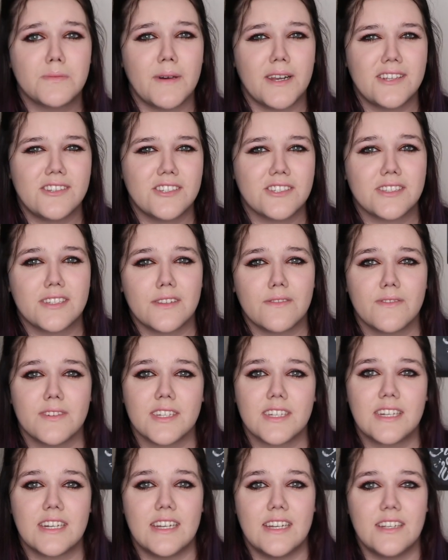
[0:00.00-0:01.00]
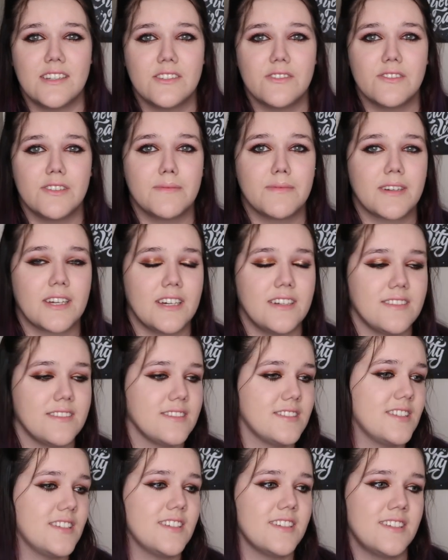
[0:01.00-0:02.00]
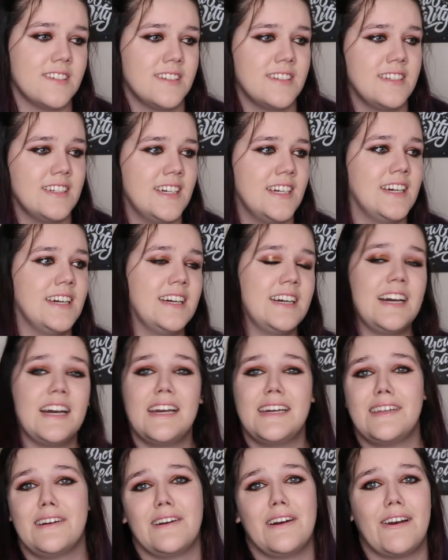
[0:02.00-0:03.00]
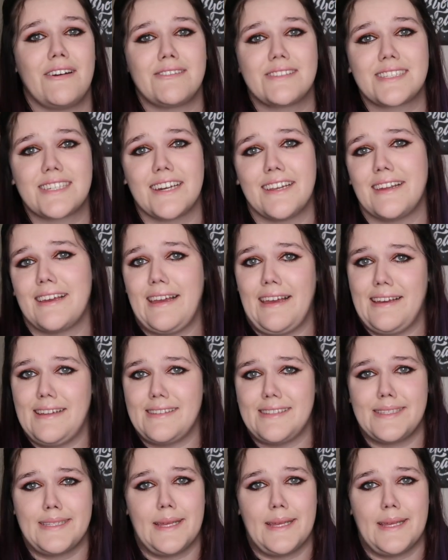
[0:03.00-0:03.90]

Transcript: but I just didn't really get into it because I know how it's gonna end.